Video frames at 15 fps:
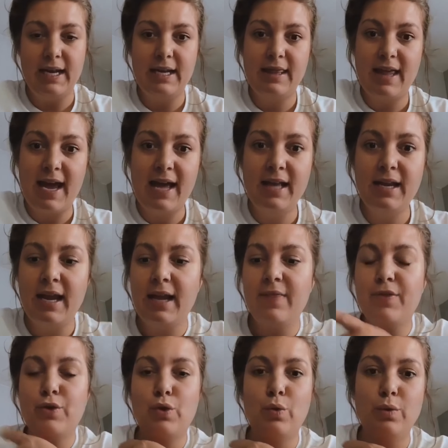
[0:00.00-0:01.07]
That and the
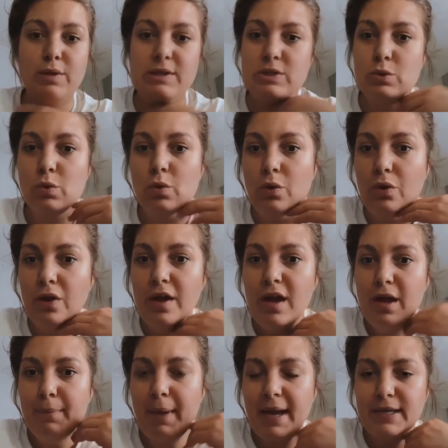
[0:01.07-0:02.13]
Cool Azul
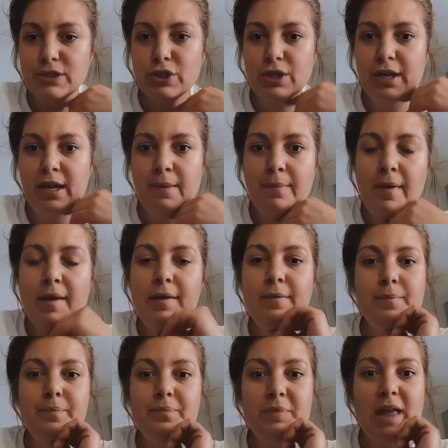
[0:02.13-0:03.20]
pain cream
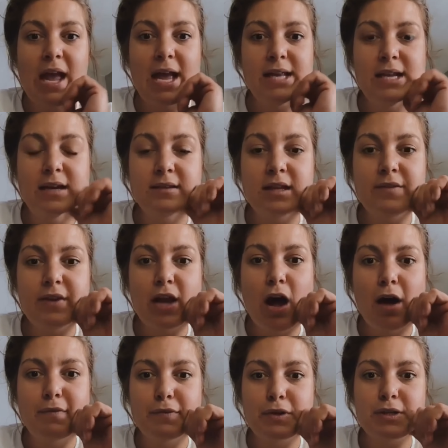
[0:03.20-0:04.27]
that Young Living
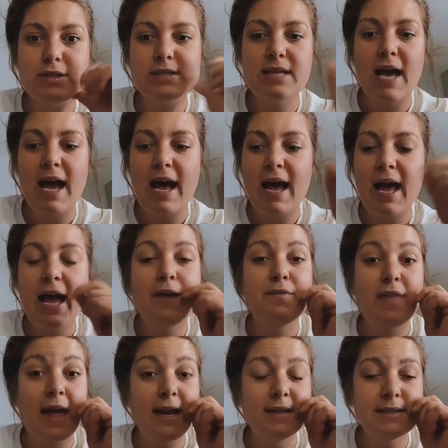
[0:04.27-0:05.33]
offers, I have
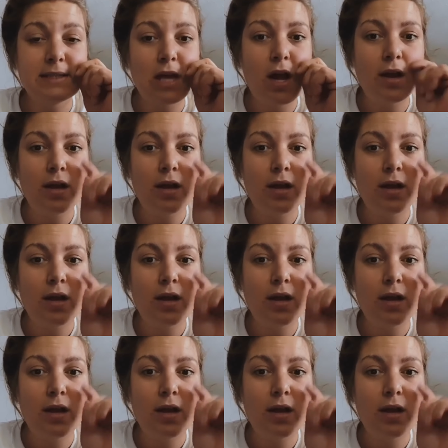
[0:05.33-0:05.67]
that in stock.